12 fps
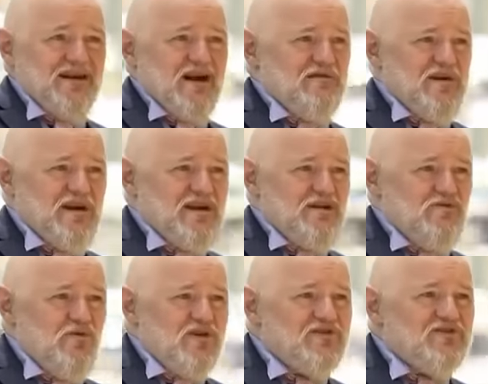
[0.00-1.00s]
they are very
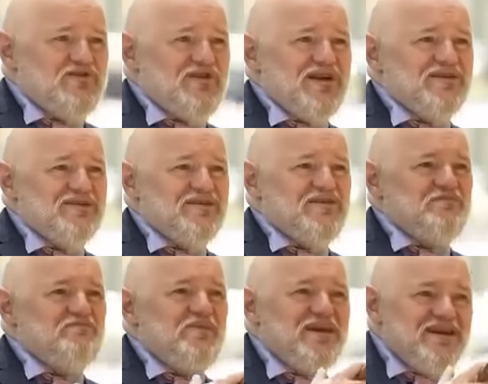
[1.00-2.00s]
Western
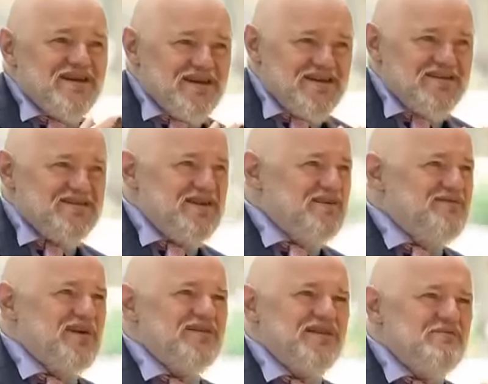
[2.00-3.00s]
speaking, they are
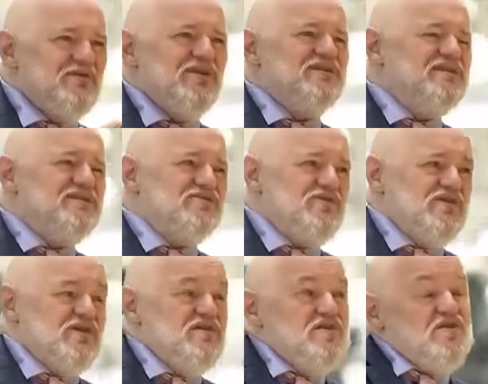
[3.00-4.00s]
very democratic and so
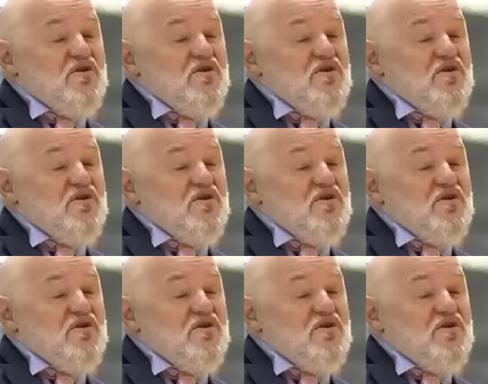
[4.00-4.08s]
on.